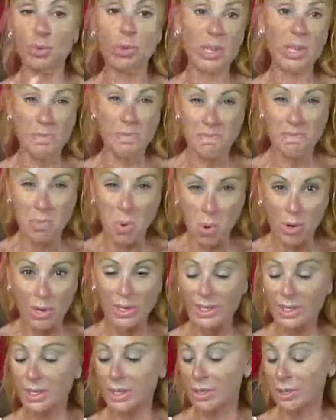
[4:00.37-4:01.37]
really
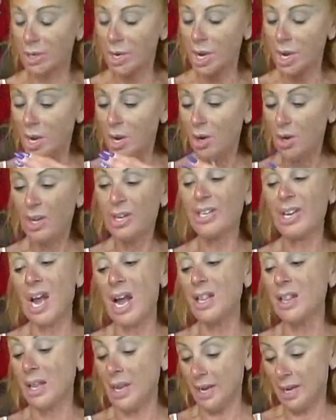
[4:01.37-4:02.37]
moist, and
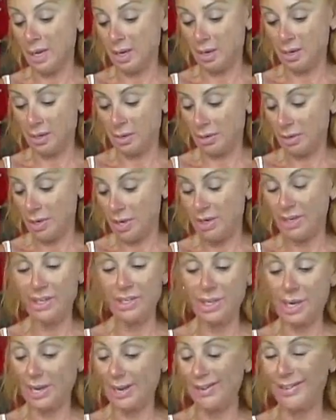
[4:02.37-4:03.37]
I like it. And
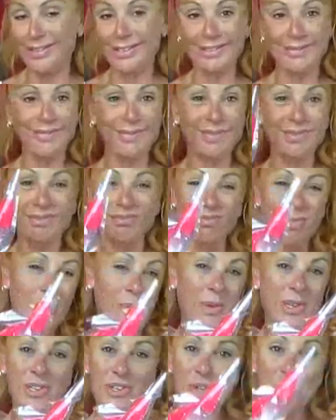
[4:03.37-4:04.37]
it's like
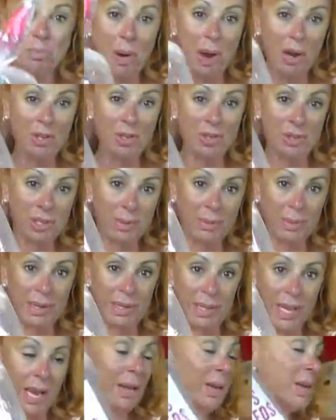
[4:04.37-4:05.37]
maybe $2 or something like
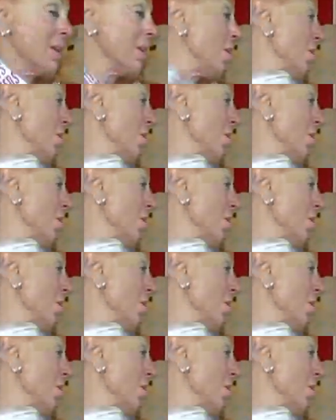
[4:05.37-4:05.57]
that.